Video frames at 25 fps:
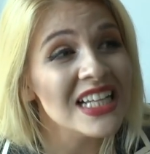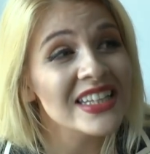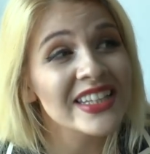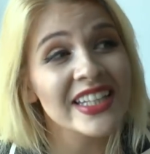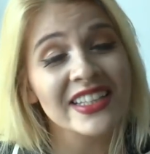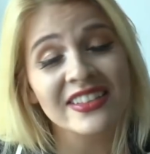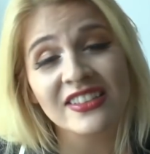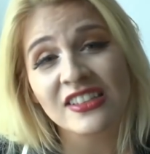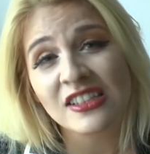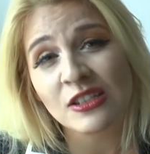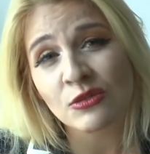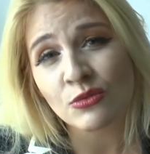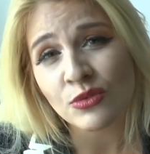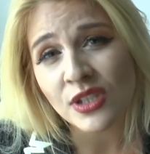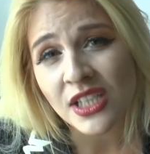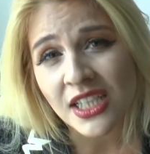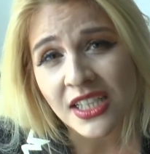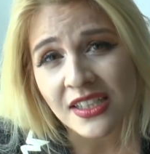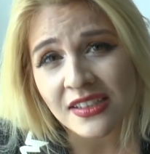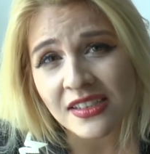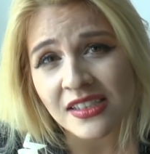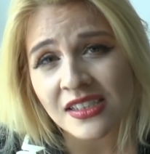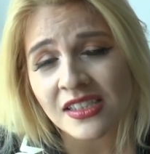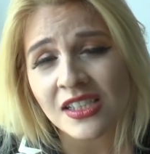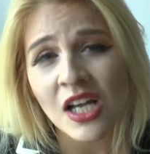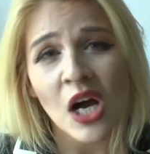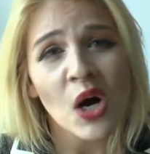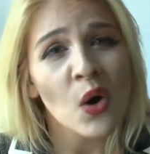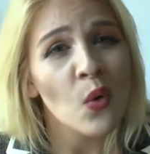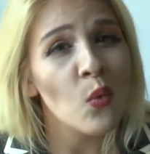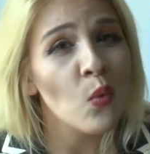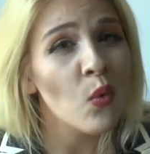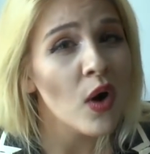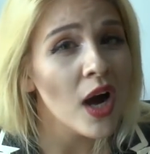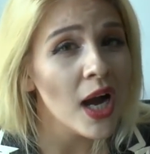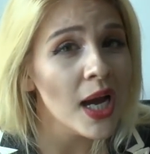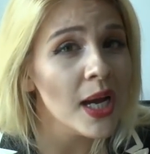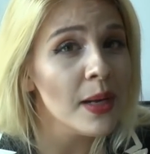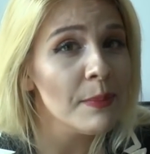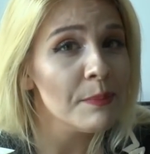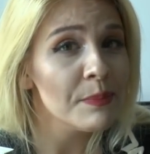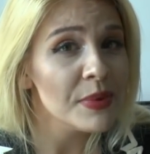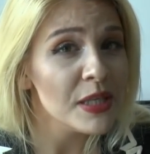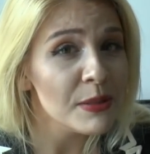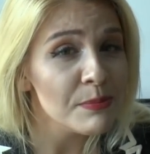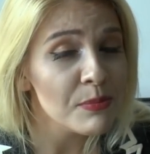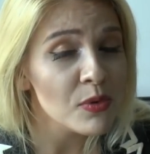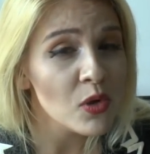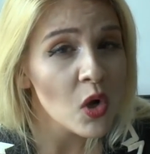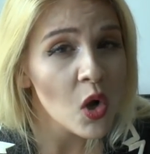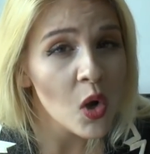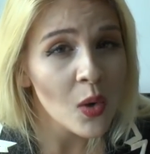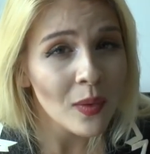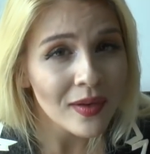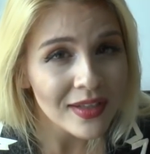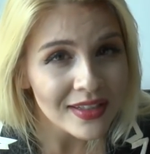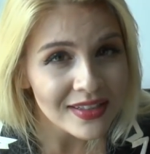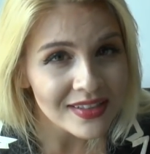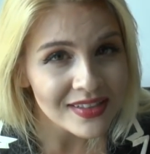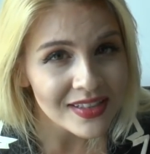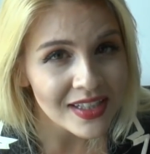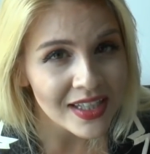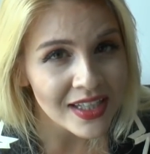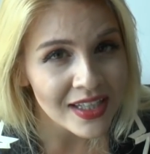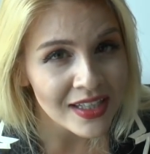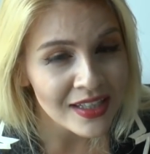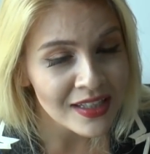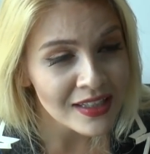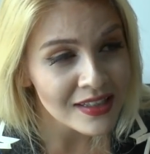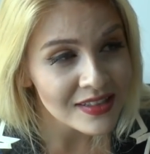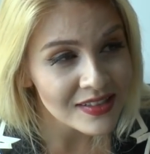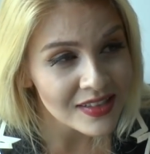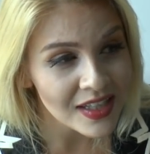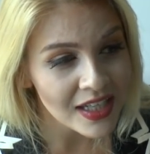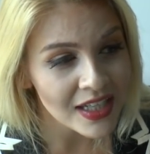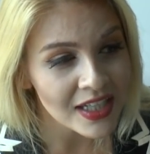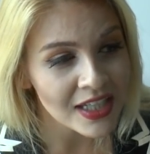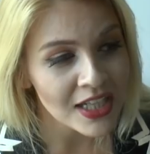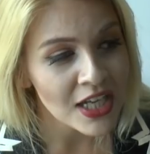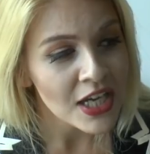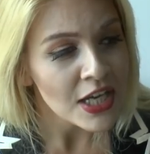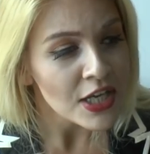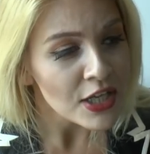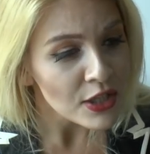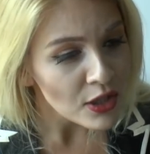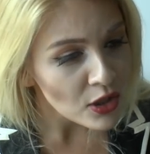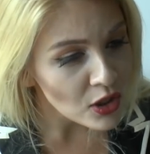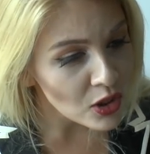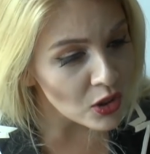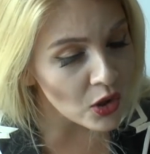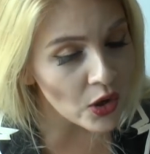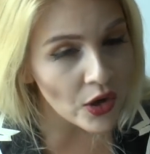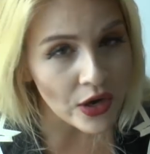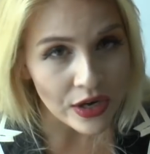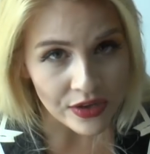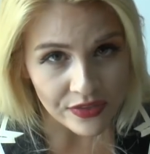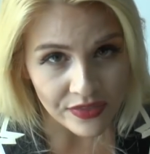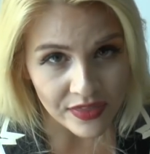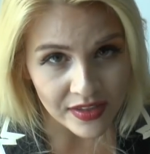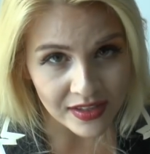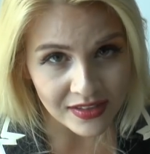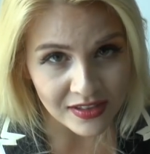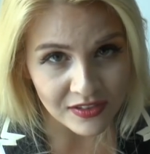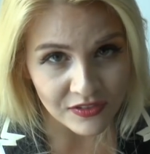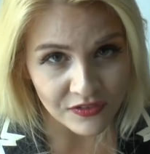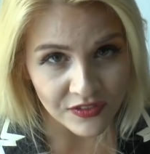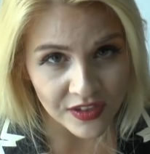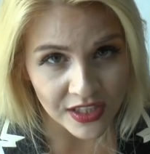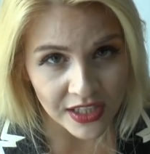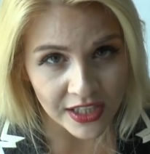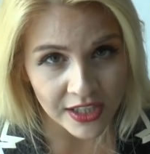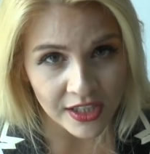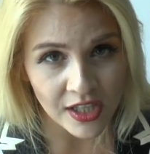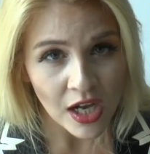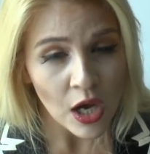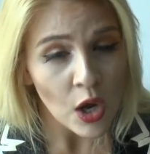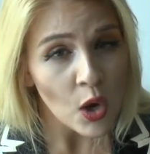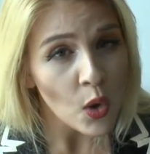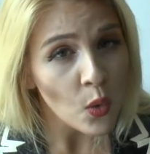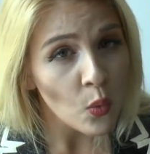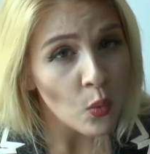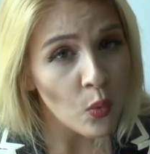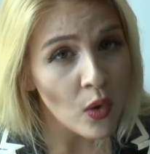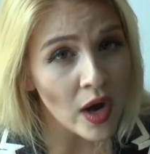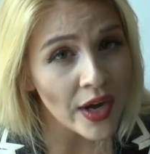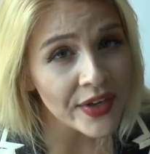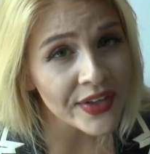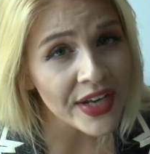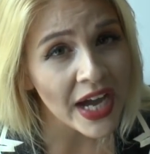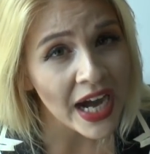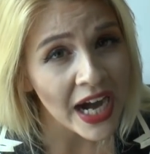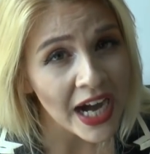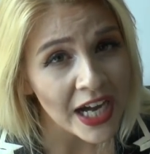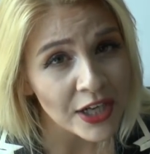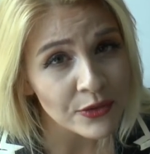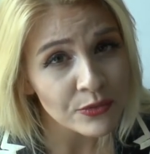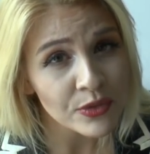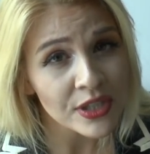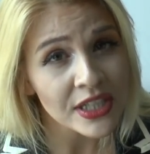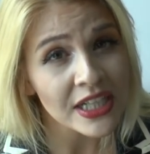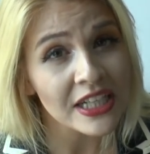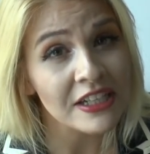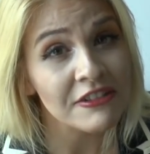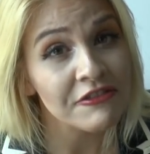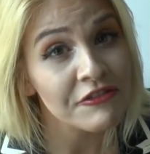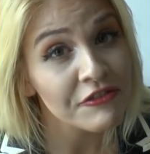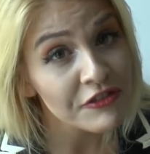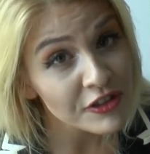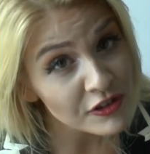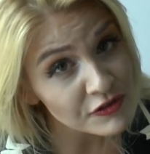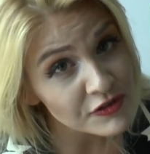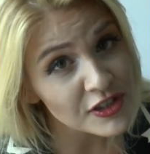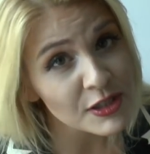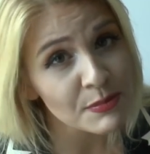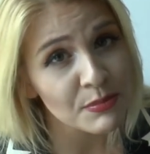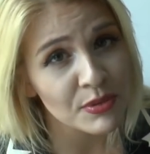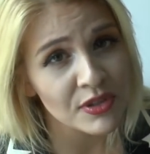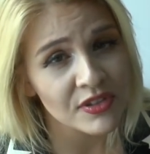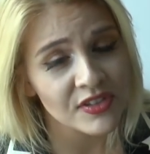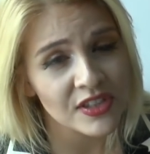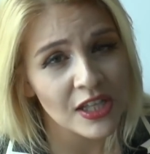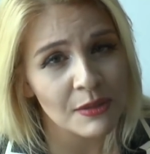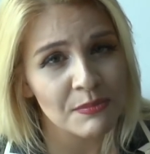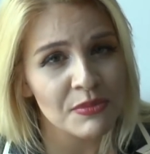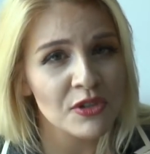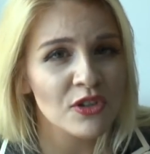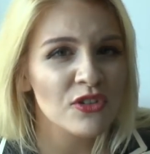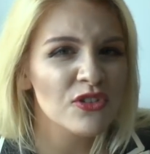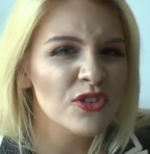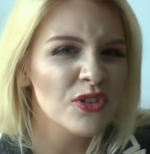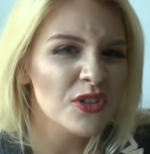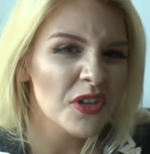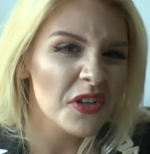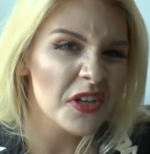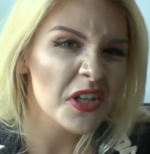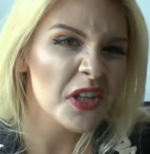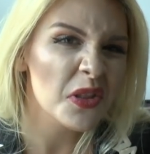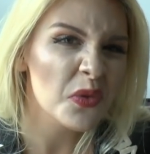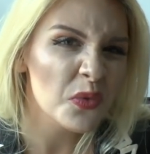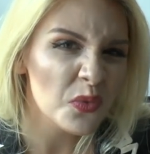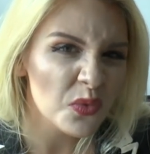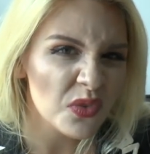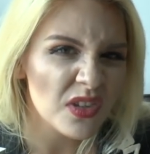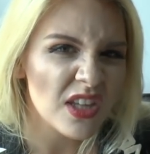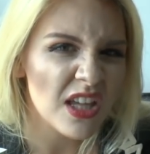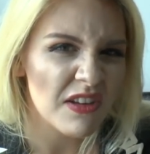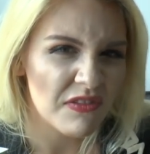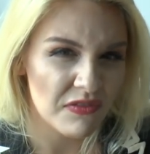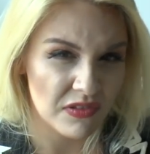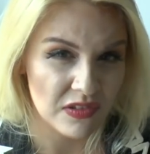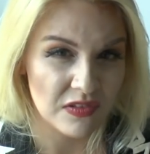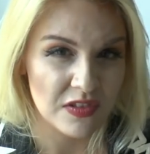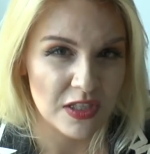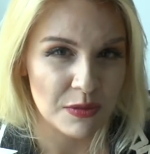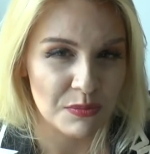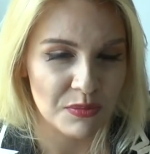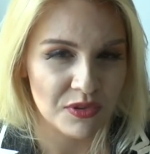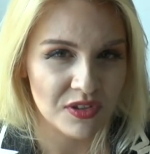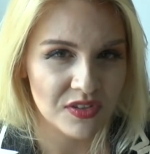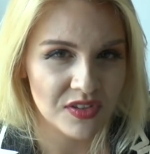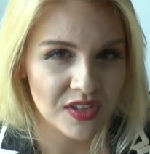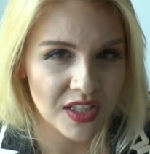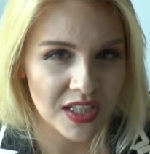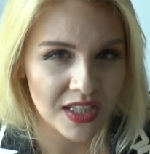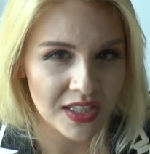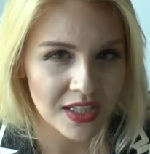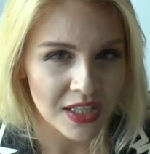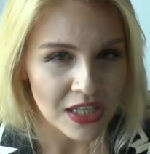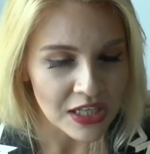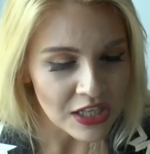That's the reason why people always say learn this thing 150%, because you're gonna lose that 50%.